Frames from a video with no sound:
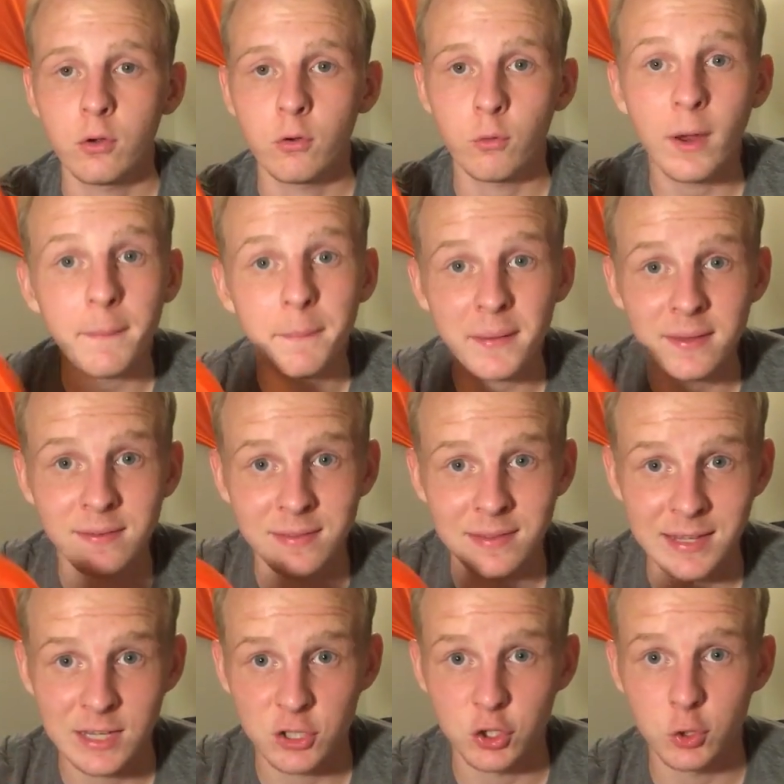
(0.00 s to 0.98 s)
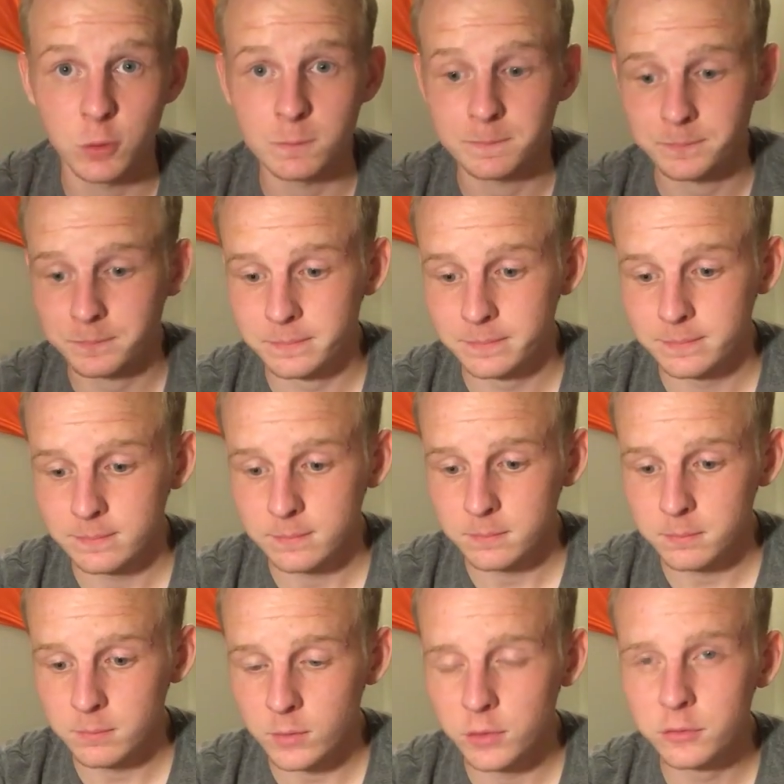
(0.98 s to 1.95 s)
Grip isn't the issue.
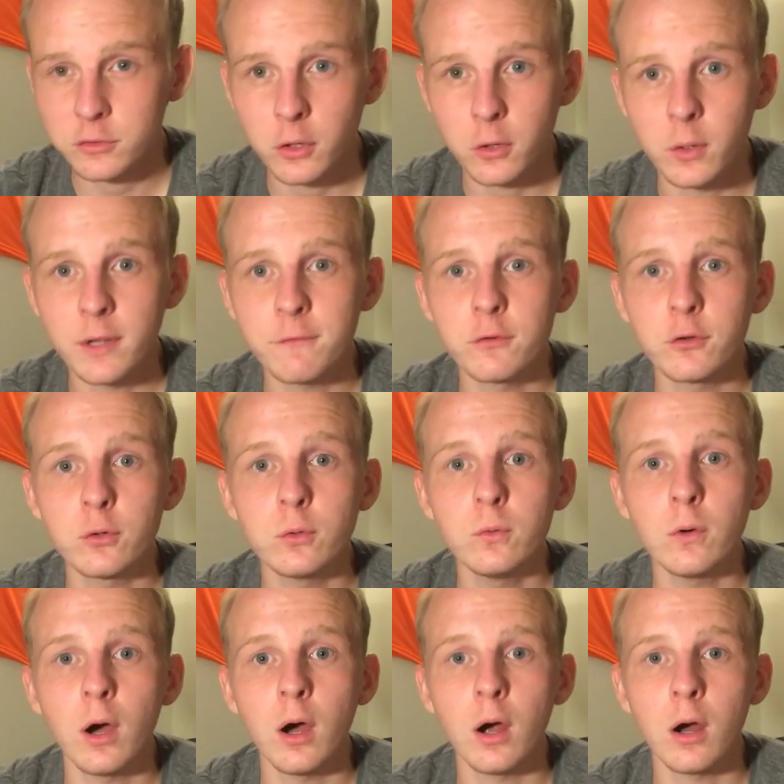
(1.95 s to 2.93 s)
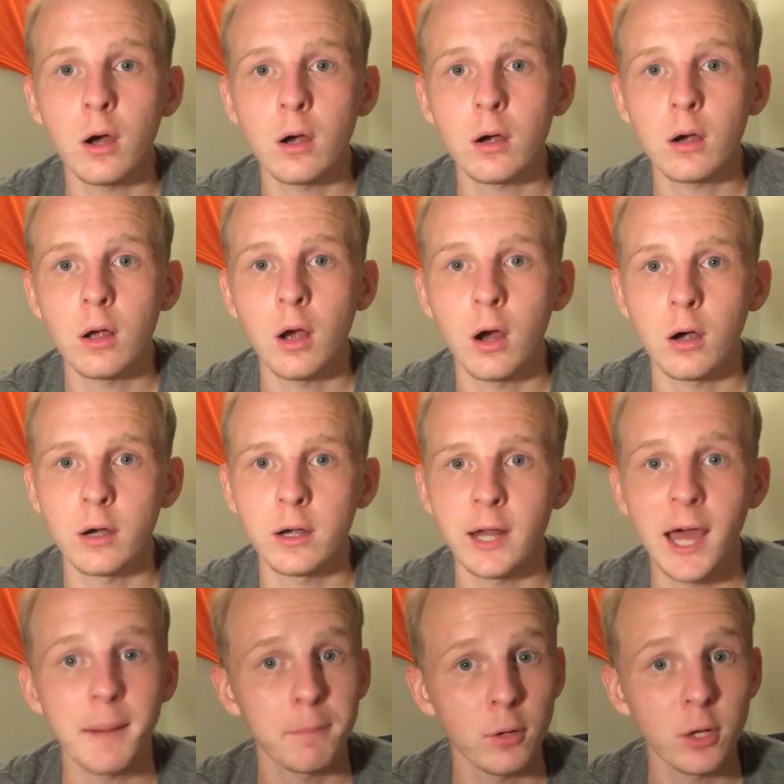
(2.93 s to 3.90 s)
So if you are
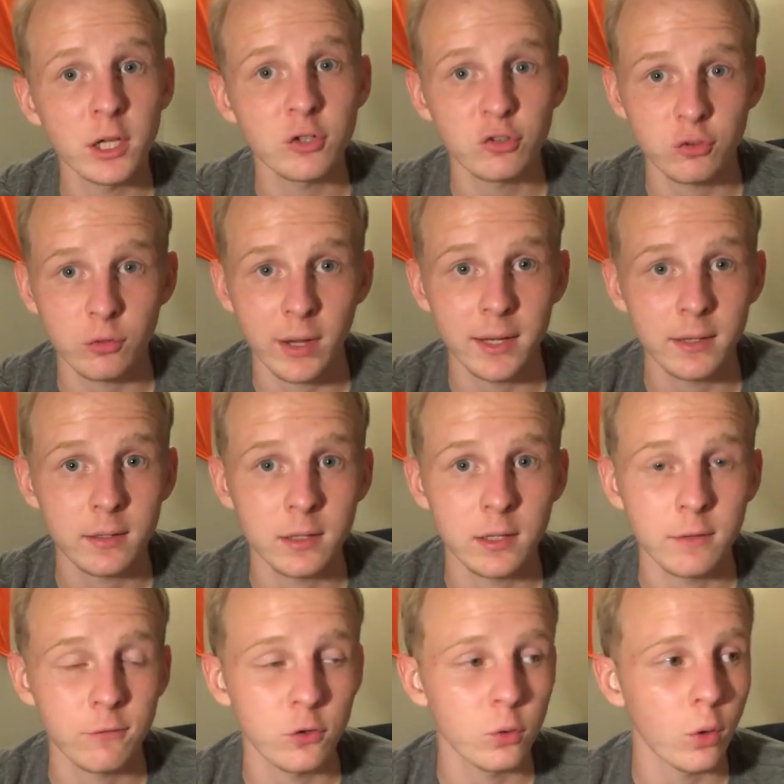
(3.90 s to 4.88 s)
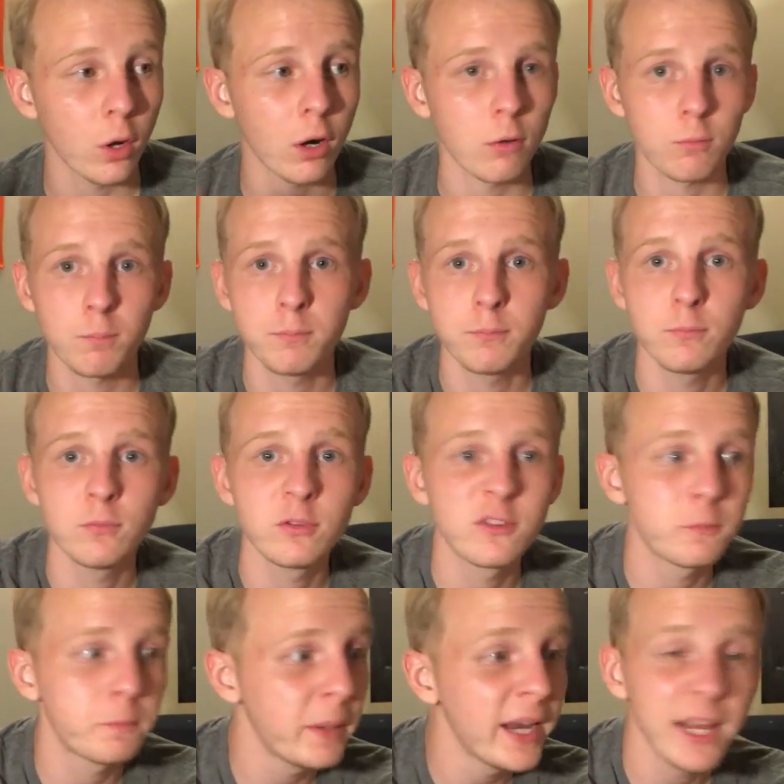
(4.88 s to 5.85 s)
not pulling straight, if you are
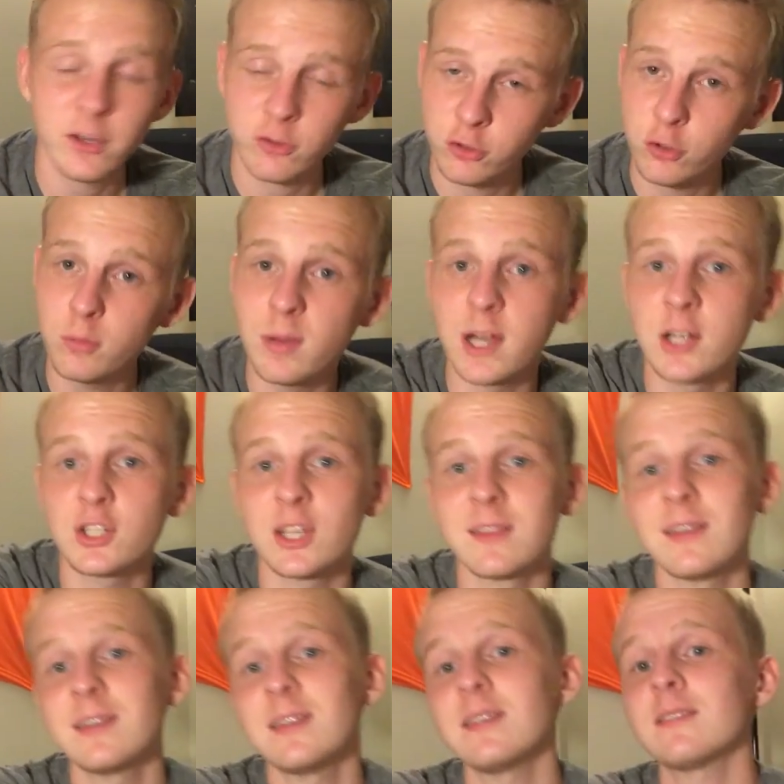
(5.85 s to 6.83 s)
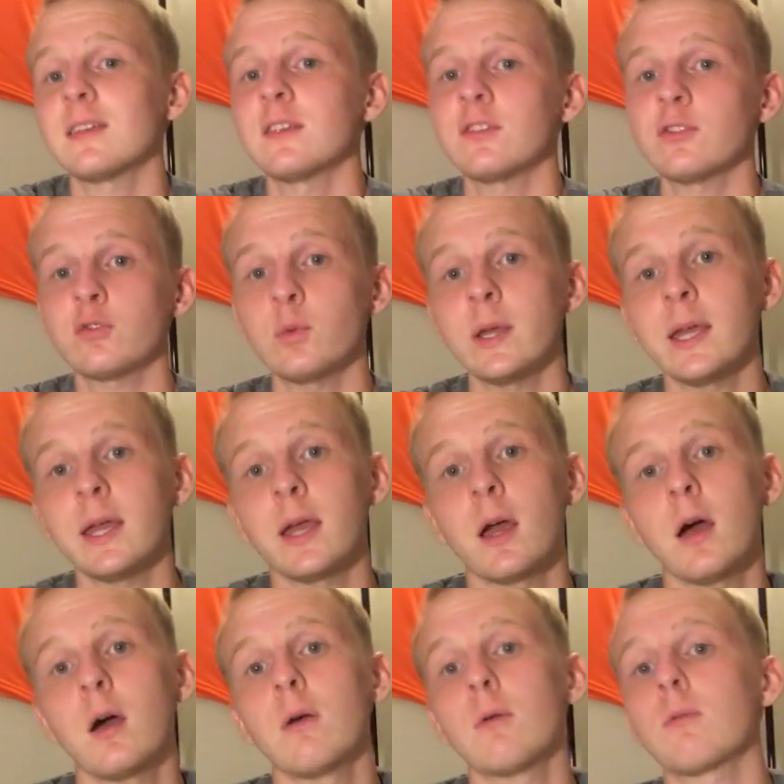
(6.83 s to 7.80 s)
spinning too much and the disc is
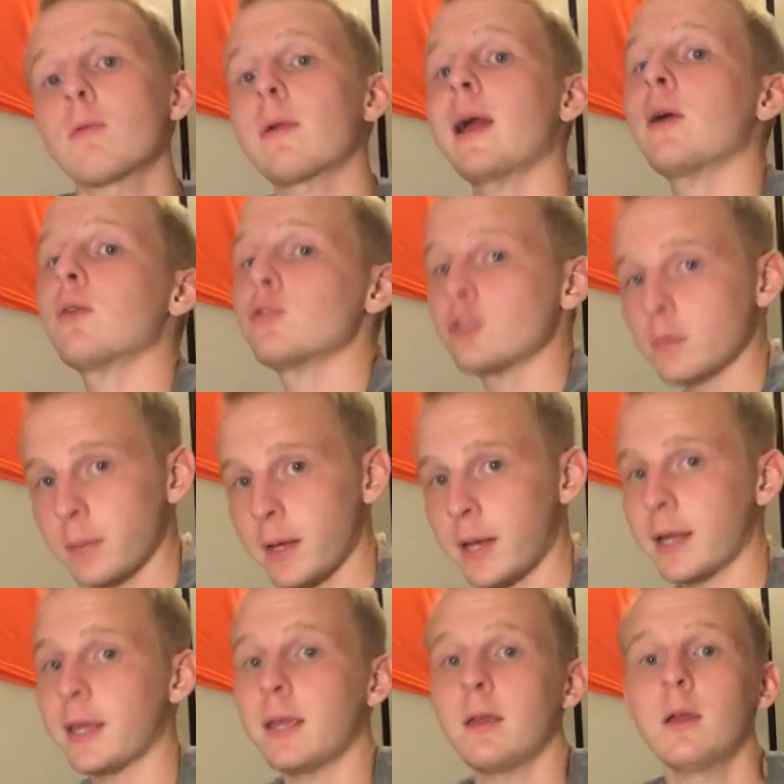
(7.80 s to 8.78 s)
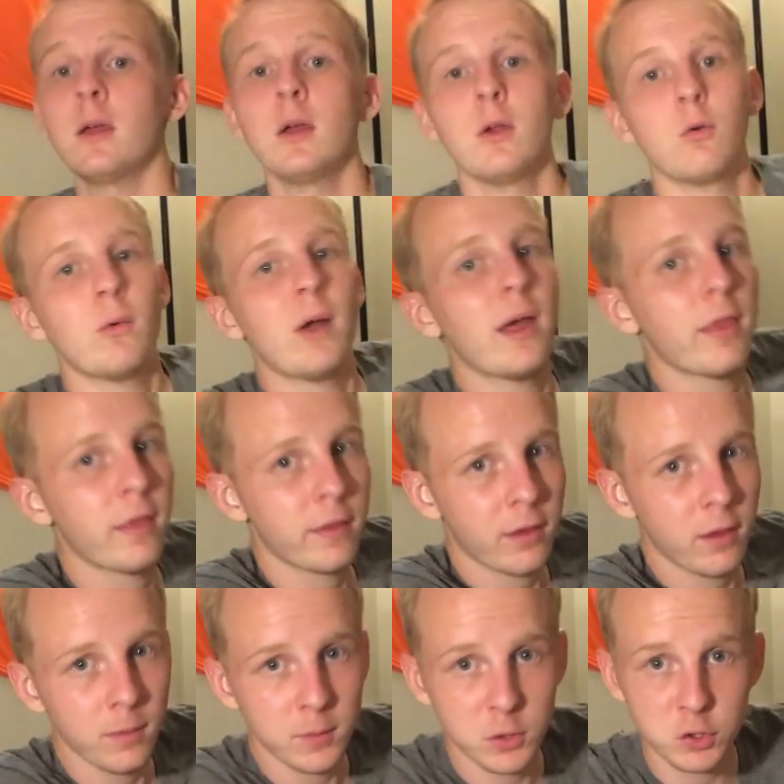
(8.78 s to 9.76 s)
swinging around your body rather
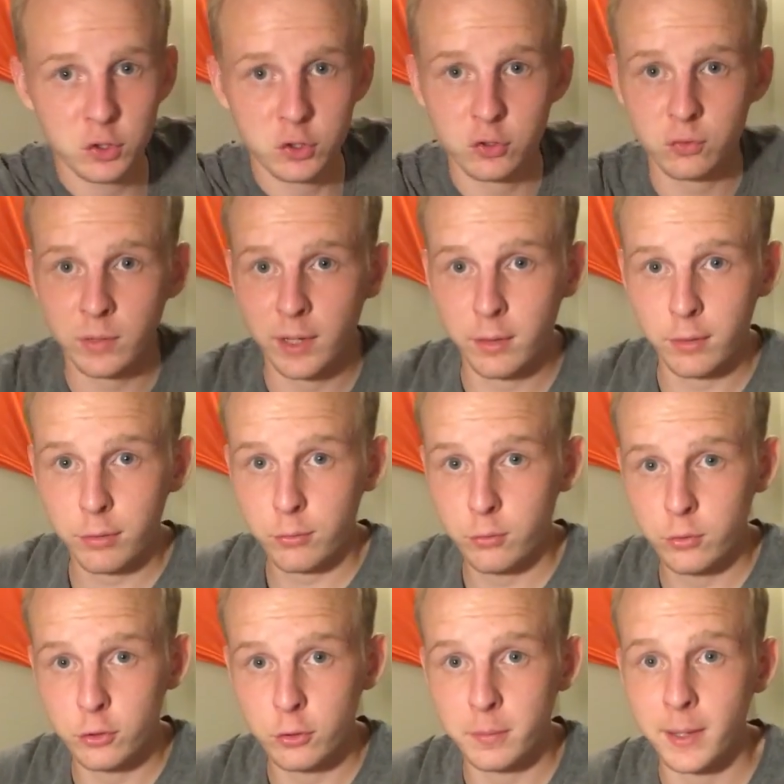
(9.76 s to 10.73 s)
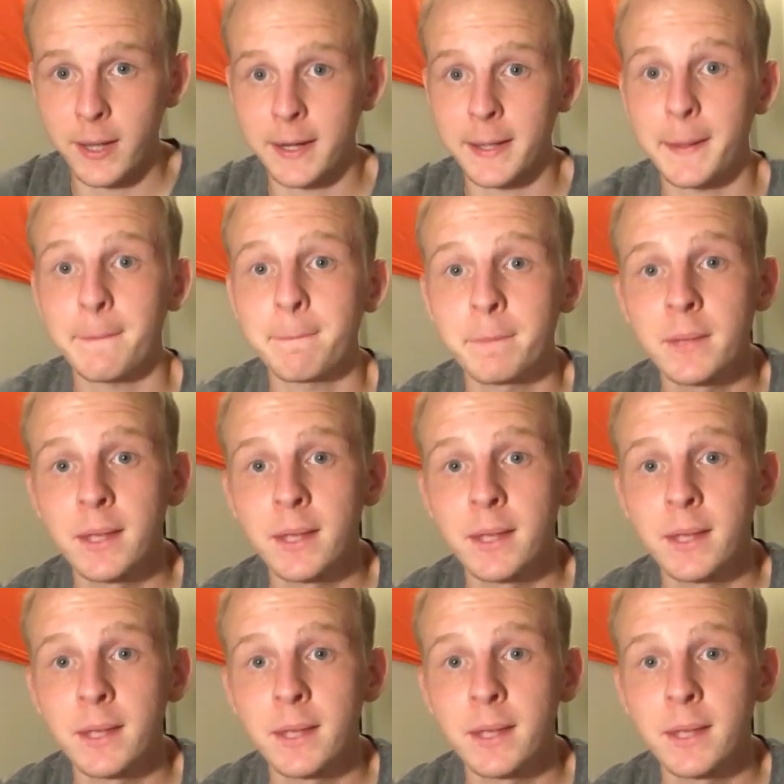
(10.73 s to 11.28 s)
than coming straight through your body,